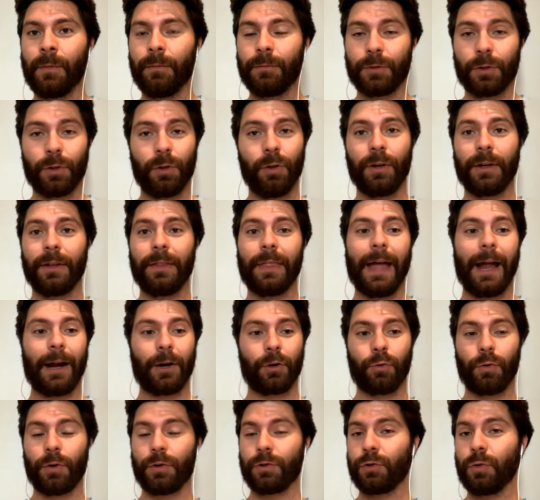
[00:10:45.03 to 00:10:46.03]
So look at that.
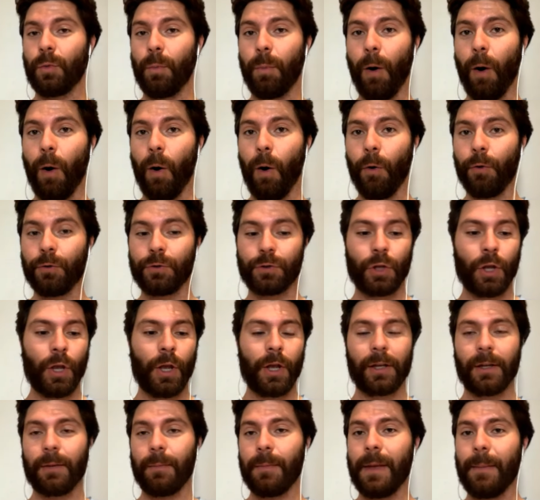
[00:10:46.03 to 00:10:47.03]
Crystal balls,
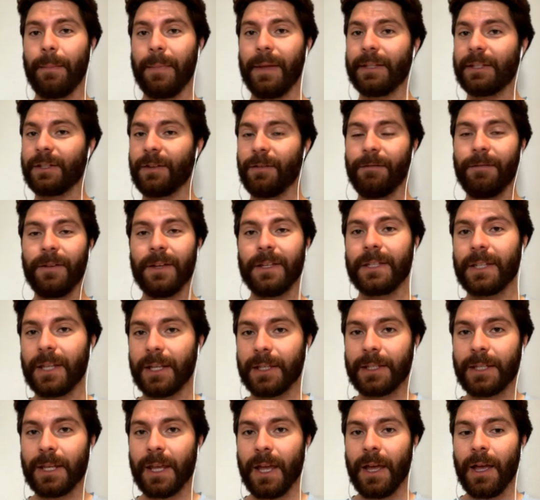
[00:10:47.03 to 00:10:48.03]
commitments,
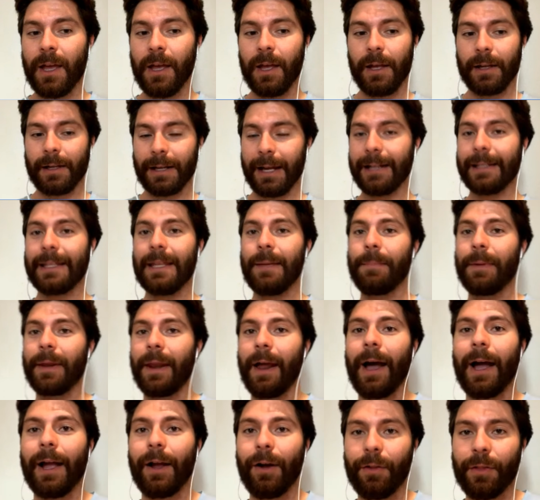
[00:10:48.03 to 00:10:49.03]
visits. Got to keep an
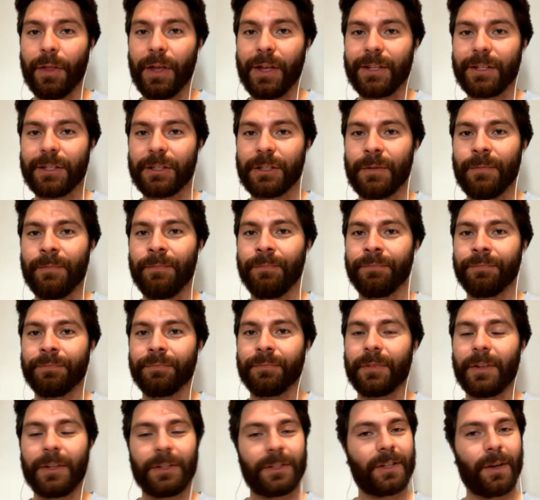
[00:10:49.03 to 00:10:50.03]
eye on this.
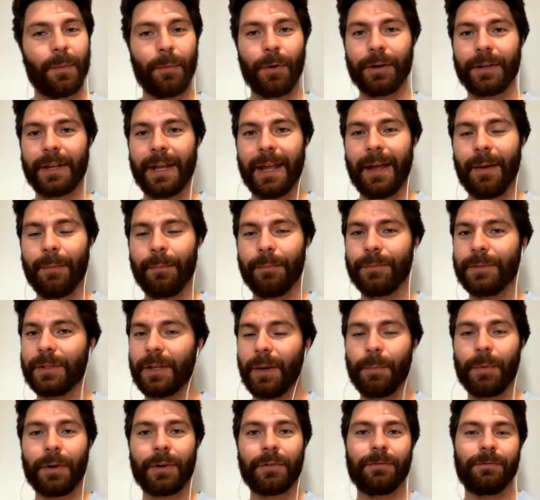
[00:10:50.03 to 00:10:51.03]
Summer camp,
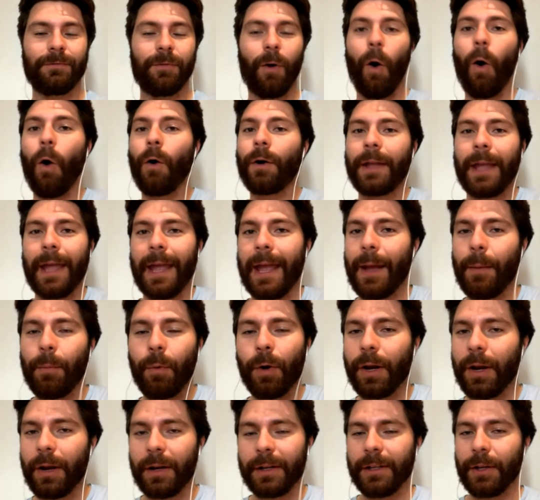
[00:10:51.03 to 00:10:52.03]
summer, fall camp,
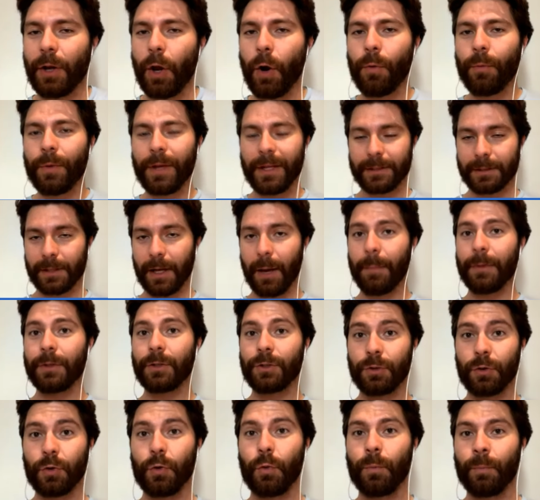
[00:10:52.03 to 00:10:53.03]
it's coming
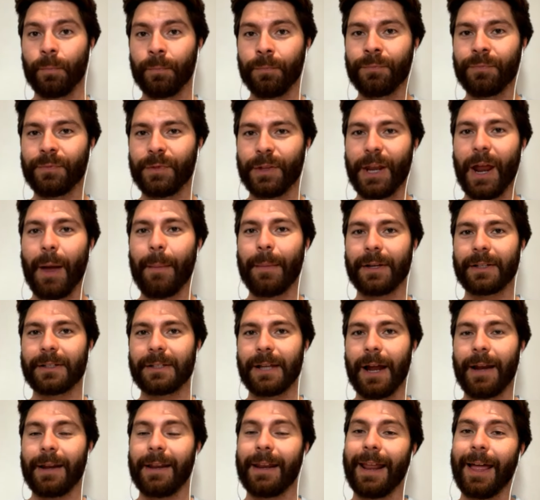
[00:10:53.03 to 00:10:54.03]
soon. And I'm
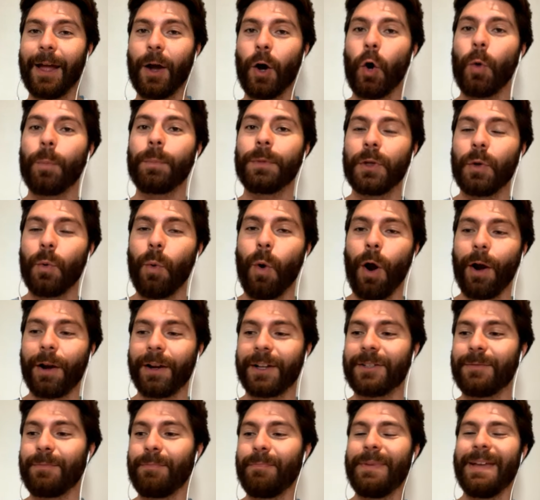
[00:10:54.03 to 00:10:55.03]
excited, and I hope you are,
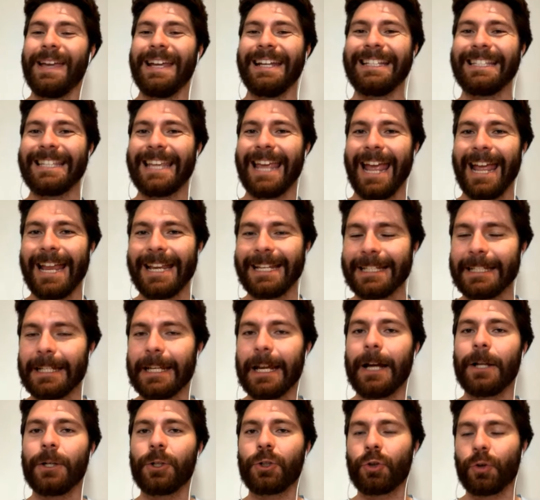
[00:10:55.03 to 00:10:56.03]
because Big Ten
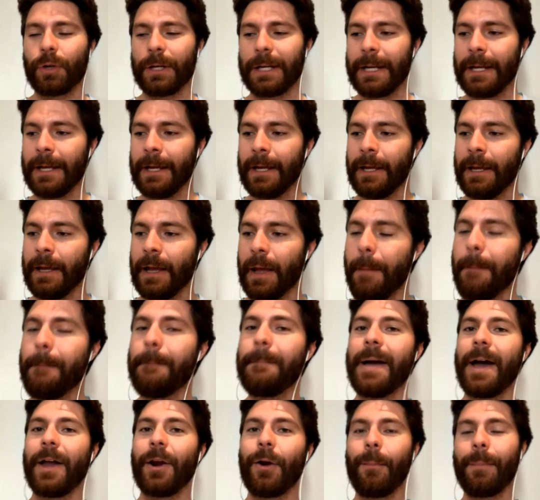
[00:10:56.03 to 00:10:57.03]
country
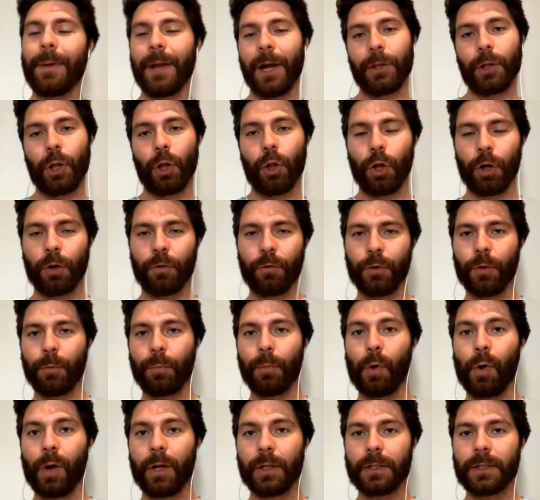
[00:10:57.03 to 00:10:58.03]
better be on the look for the
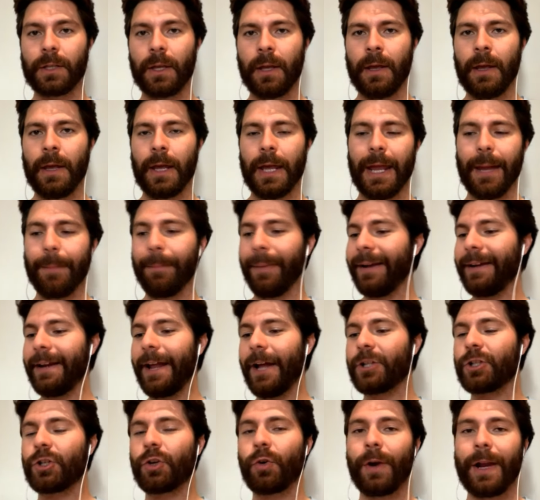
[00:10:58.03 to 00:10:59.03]
Bruins. It might
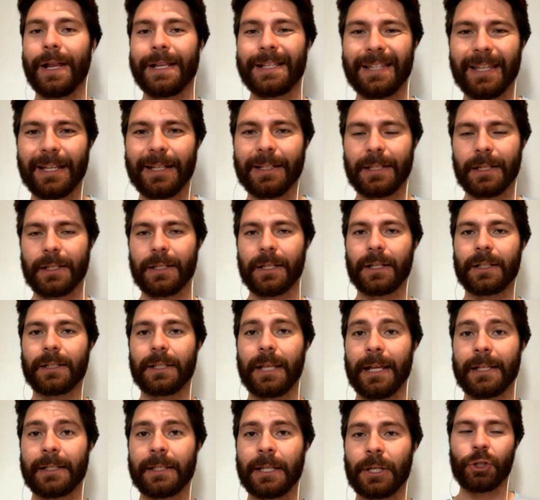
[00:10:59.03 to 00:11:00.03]
not translate to
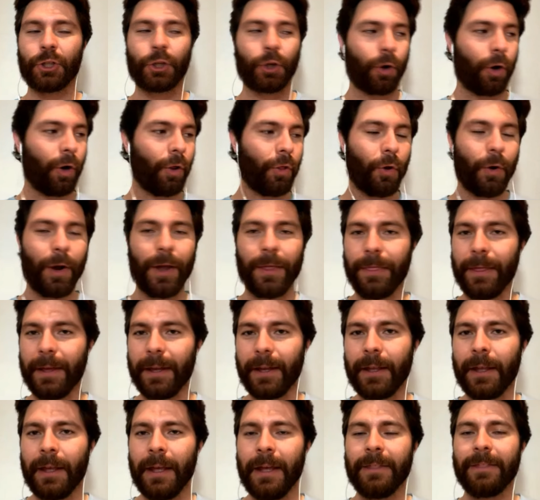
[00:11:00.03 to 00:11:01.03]
success year, although I
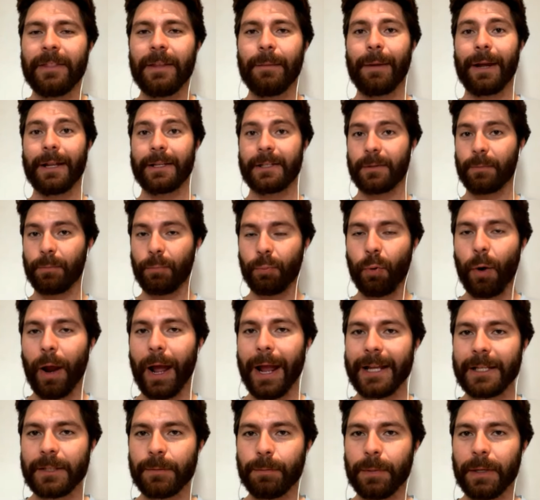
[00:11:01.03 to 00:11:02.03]
think they might
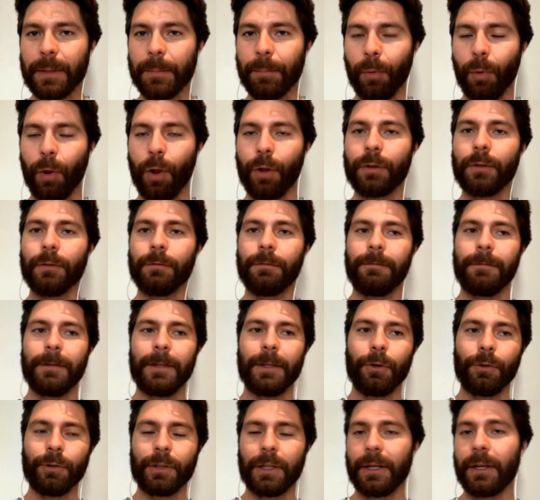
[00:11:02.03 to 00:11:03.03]
surprise people on the
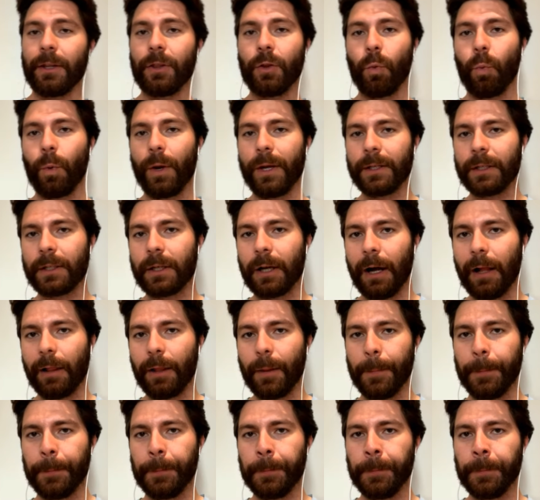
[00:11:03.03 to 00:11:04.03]
field and in the win
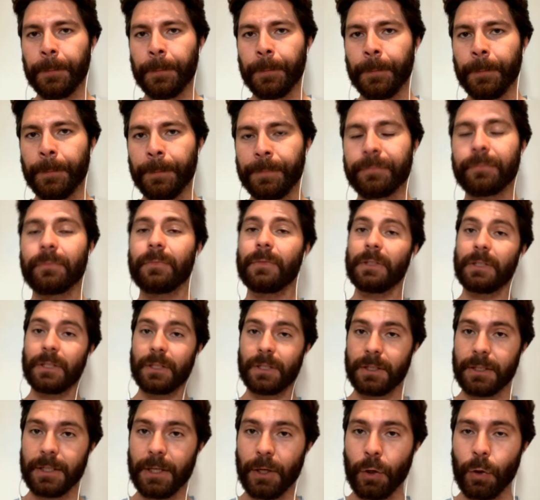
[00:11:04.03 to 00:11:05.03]
column.
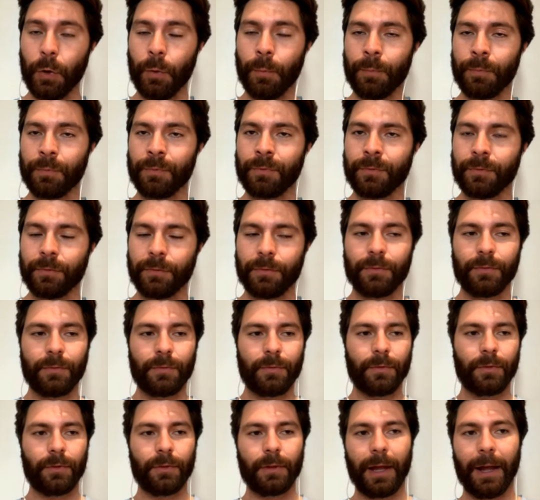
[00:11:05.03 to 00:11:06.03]
Still,
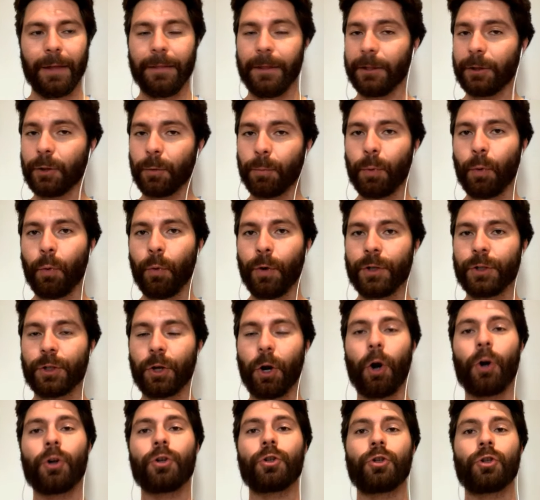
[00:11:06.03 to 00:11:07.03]
I think the Bruins
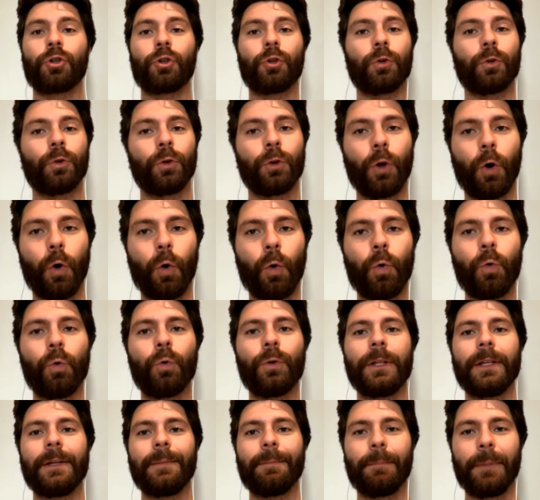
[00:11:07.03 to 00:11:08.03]
are
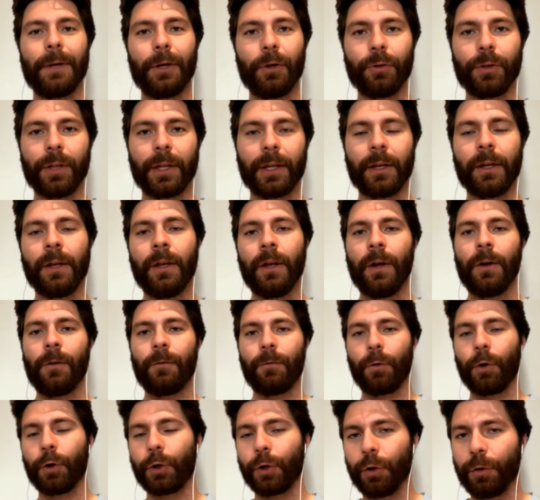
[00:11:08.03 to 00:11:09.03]
slowly building
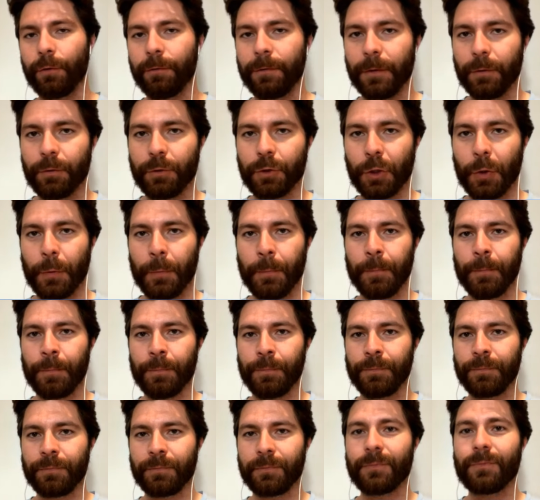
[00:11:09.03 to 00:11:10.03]
for a good future.
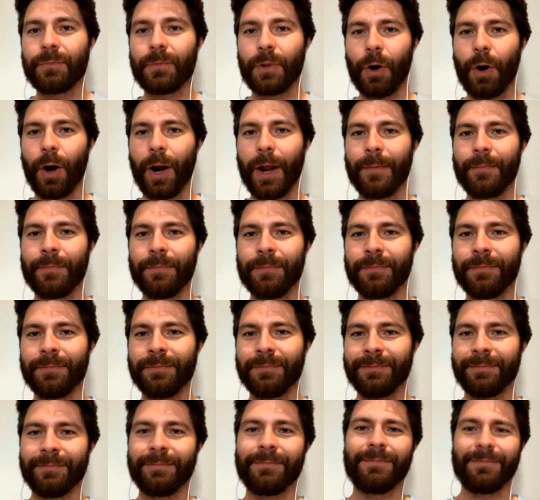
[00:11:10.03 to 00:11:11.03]
All right?
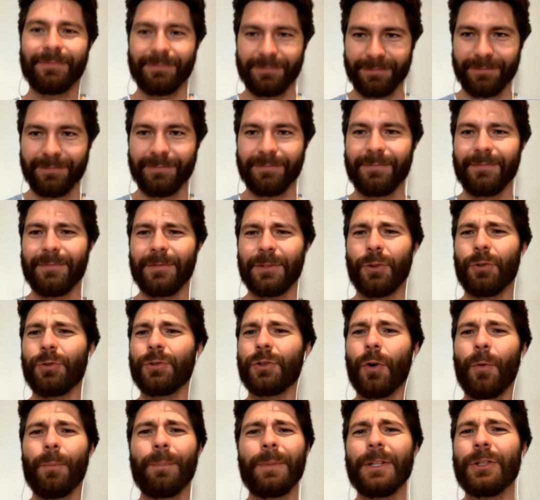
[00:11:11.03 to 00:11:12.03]
So
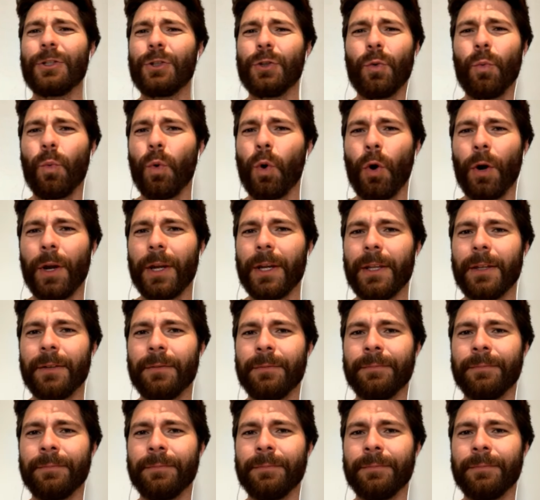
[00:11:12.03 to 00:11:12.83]
don't be too worried.